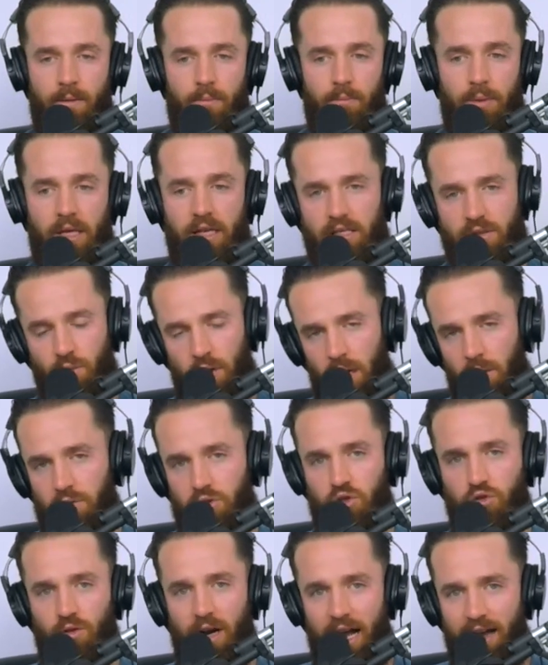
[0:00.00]
Because when I was
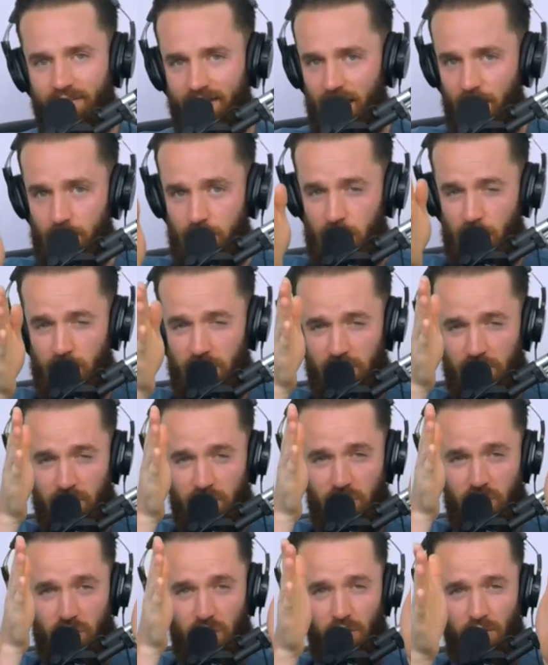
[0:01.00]
driving, I was always
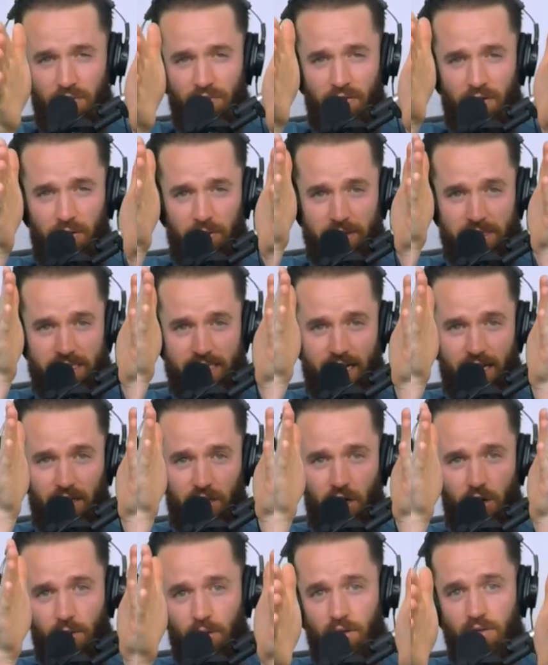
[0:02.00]
just so focused on
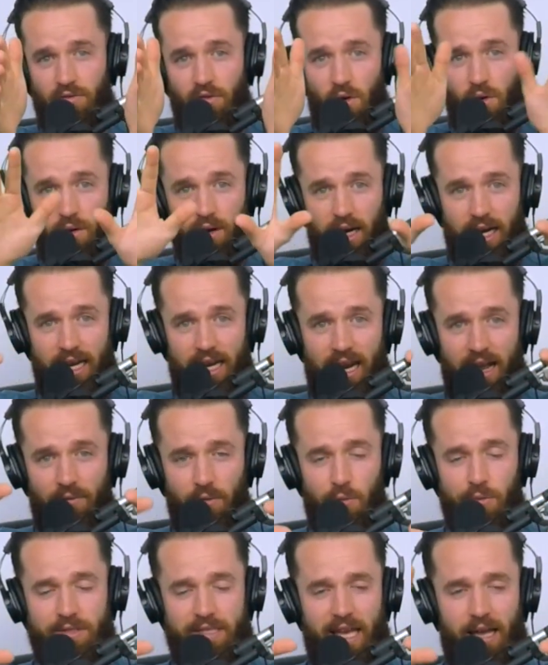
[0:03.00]
going forward. I never
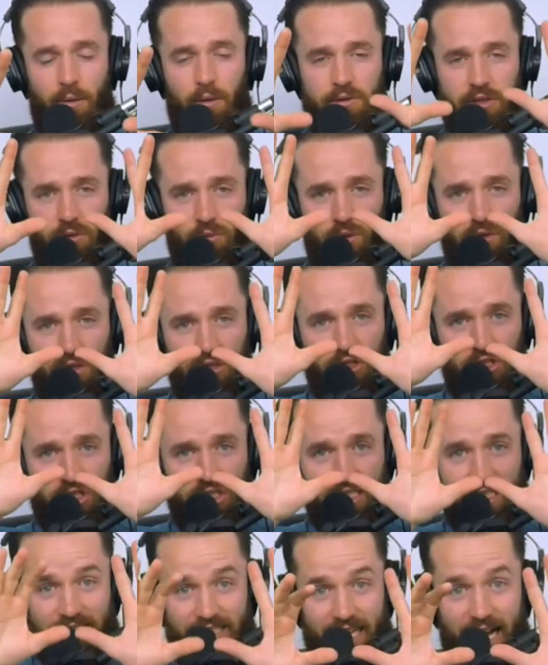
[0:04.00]
was able to really just
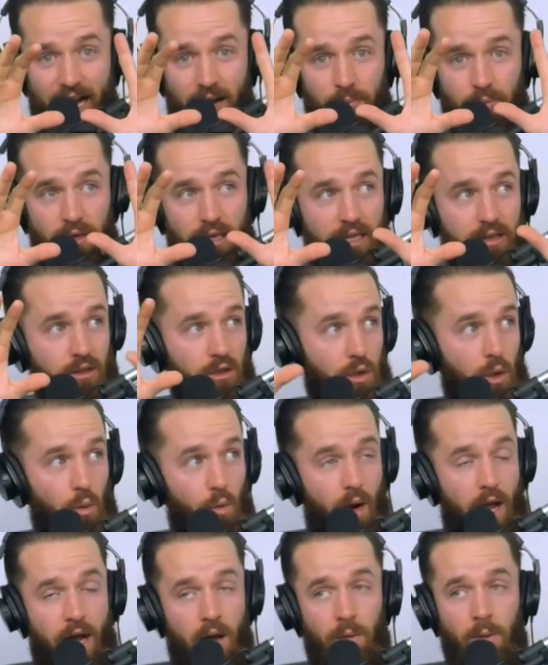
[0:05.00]
stop and look
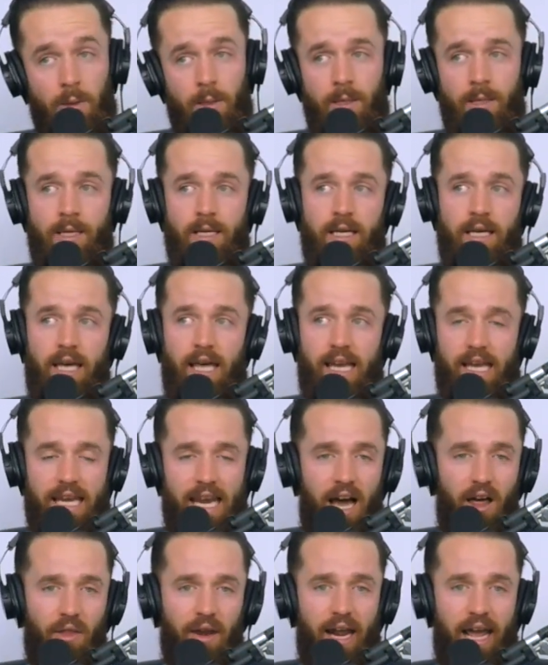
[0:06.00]
around. And
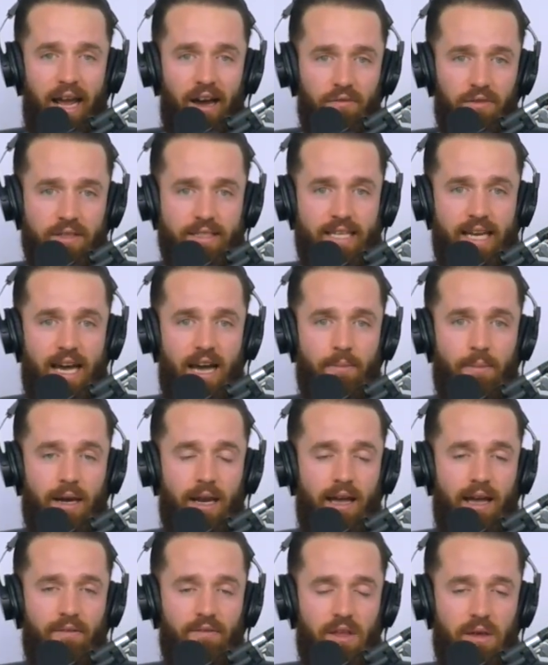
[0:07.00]
now that I have the time and I
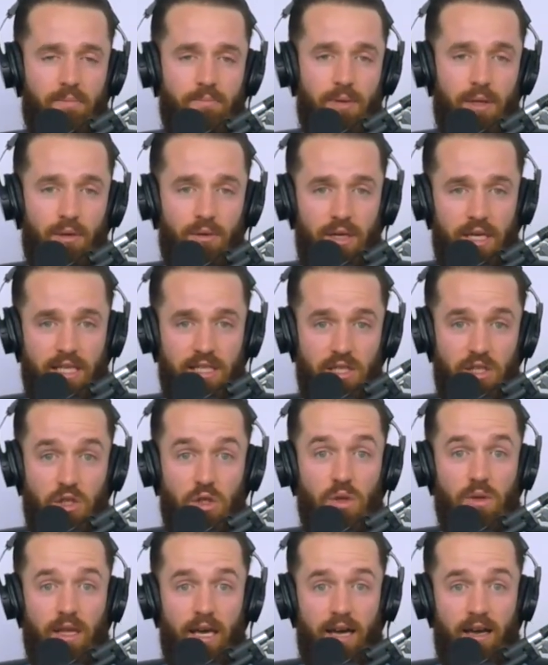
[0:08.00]
have the ability to
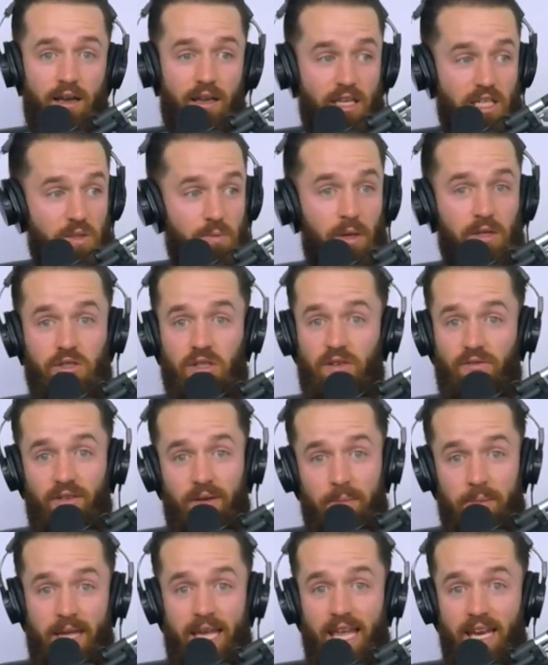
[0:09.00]
do that, especially if
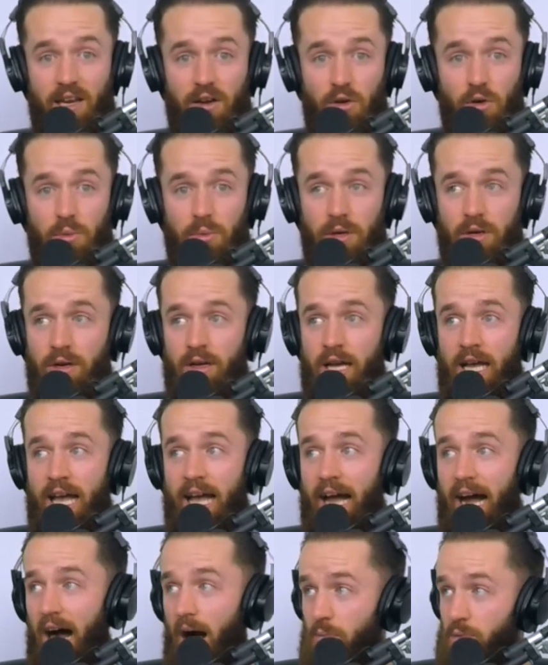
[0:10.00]
I'm in an Uber,
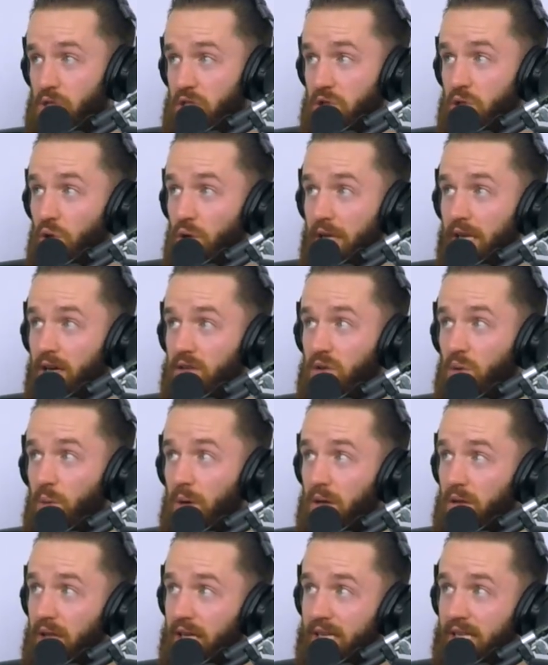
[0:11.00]
I'm just looking out the
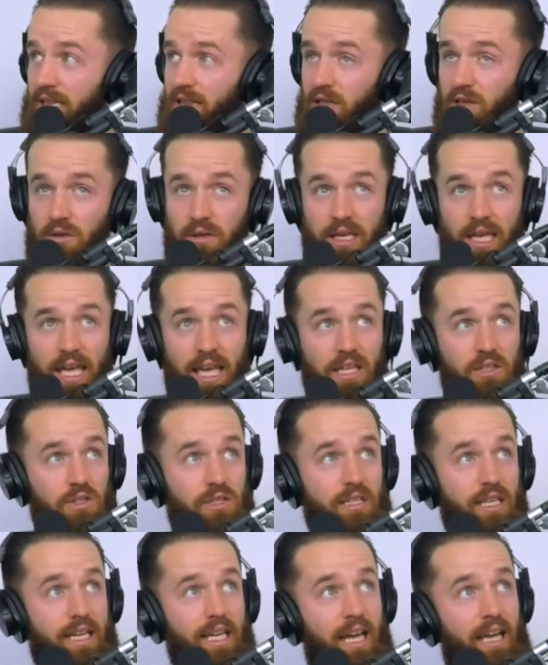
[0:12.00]
window like a little kid,
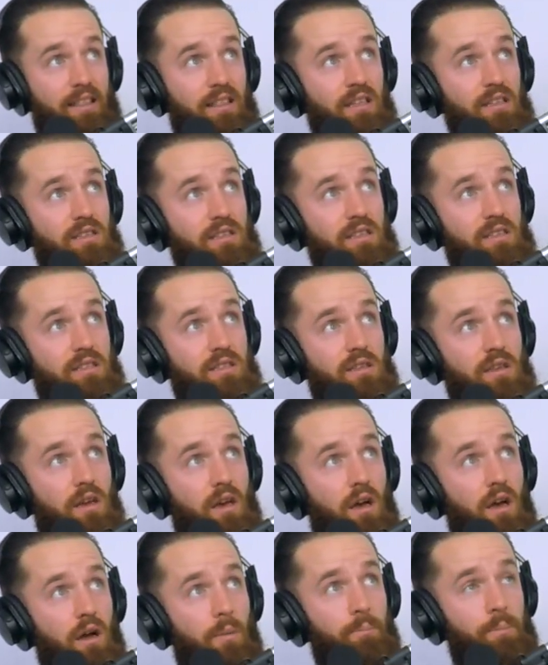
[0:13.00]
just like, this is
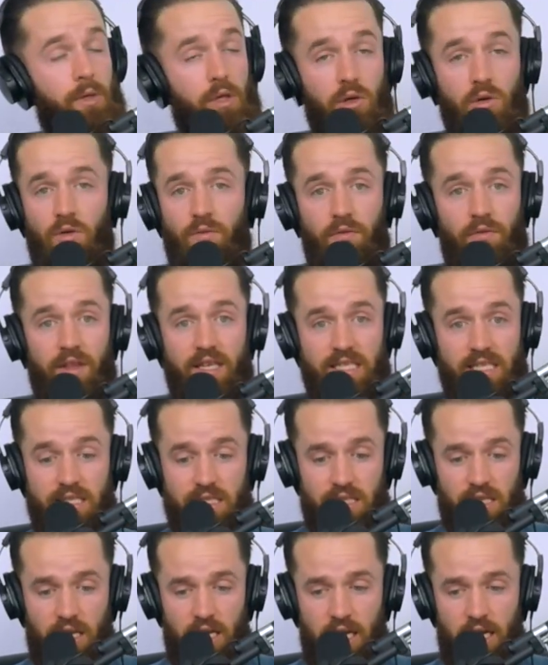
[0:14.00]
beautiful. This
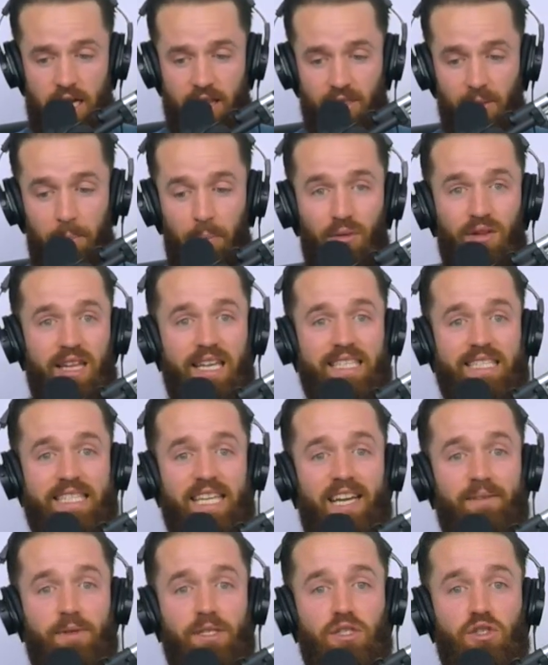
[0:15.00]
is the place that
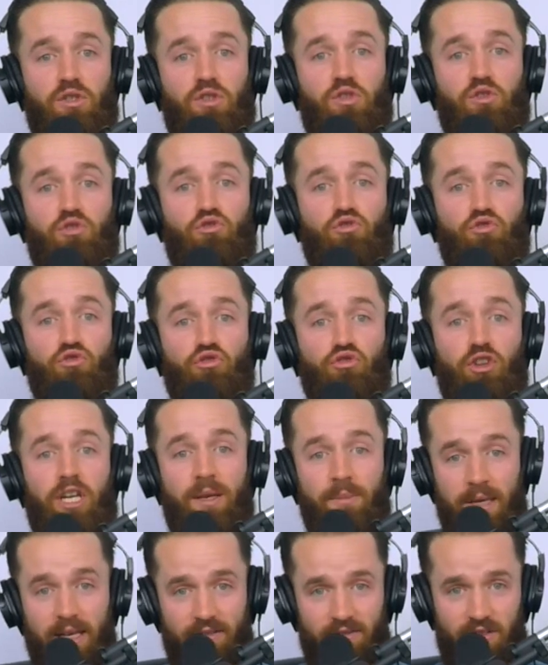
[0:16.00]
I've been
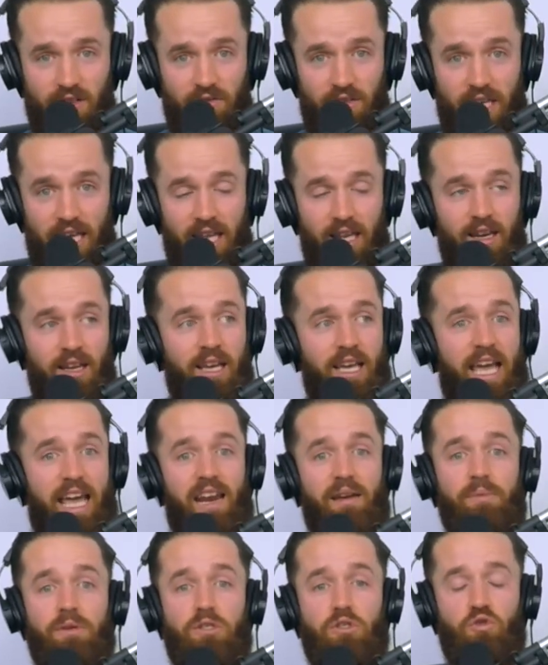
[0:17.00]
dreaming of living in, and
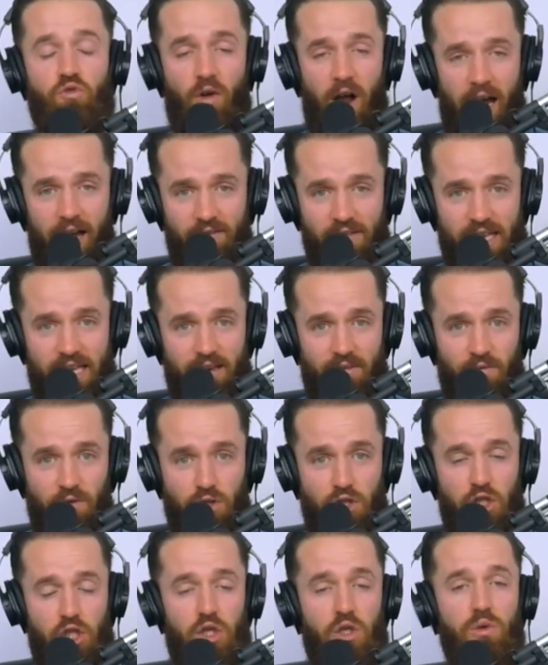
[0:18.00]
I've been driving in for
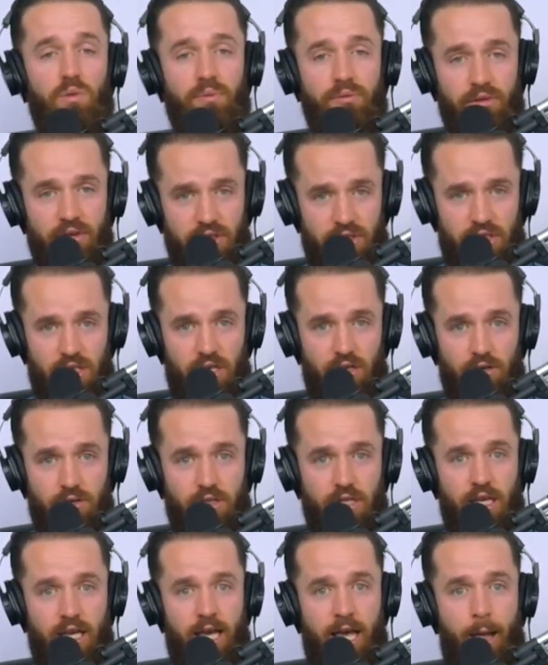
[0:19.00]
2+
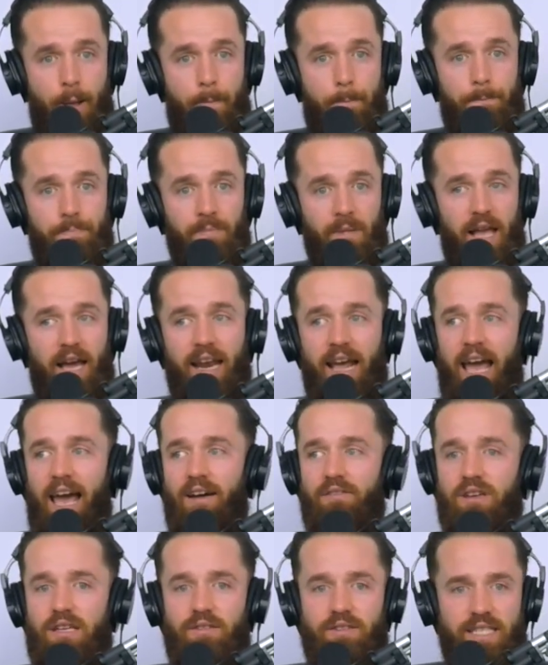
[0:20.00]
years, and I
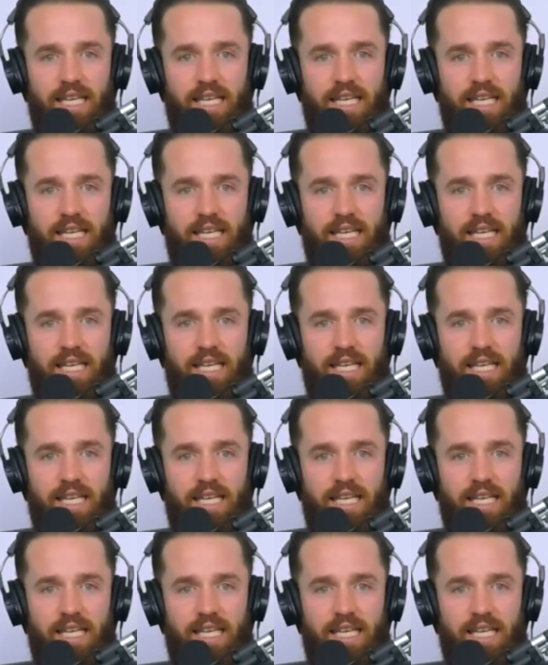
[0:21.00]
haven't even